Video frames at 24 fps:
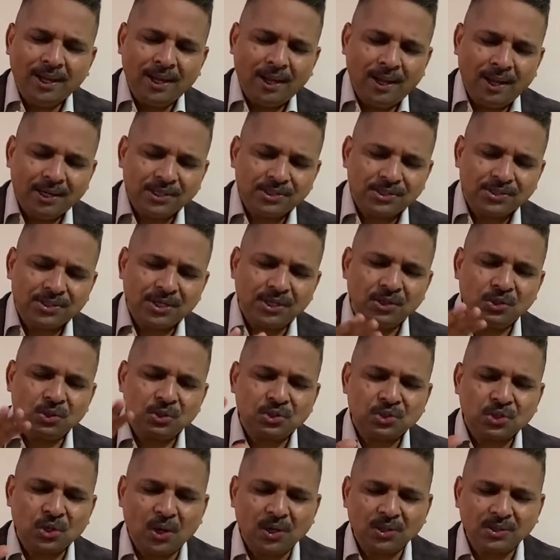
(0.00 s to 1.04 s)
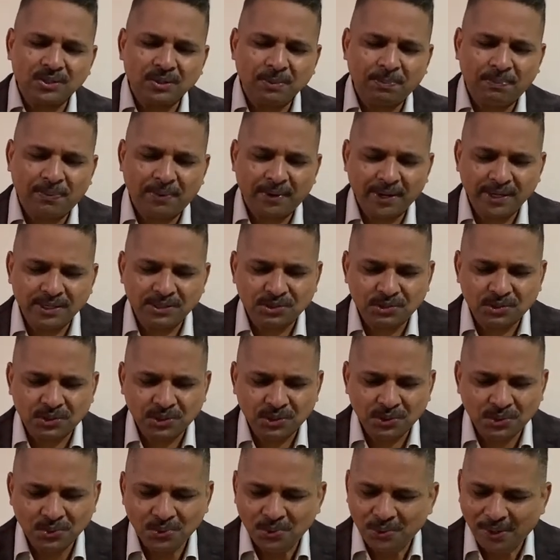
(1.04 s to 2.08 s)
uh, sing the songs of praise to
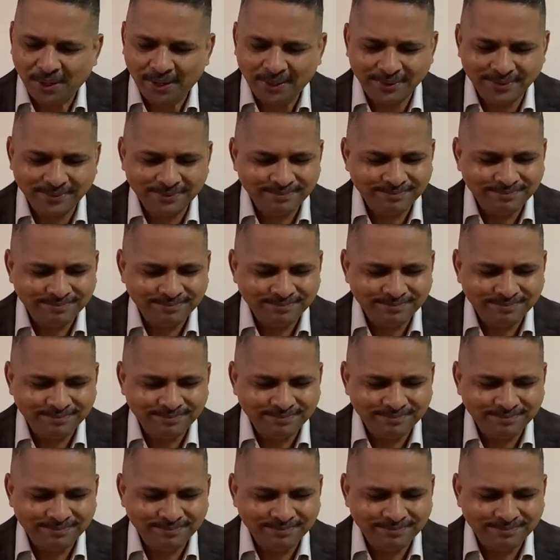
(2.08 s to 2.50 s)
you and